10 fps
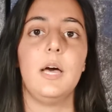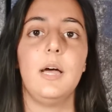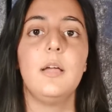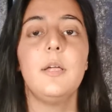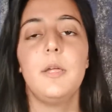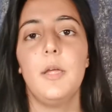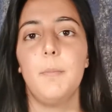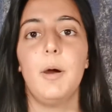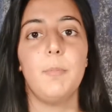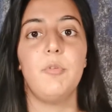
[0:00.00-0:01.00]
that
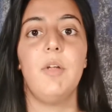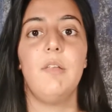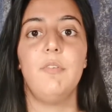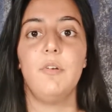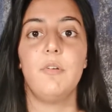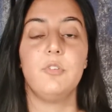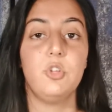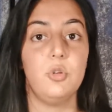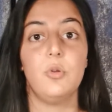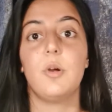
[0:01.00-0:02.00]
might be relevant
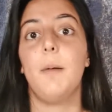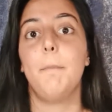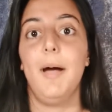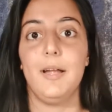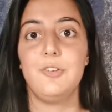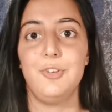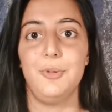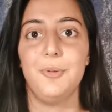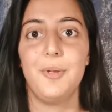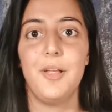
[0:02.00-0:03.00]
to come back to.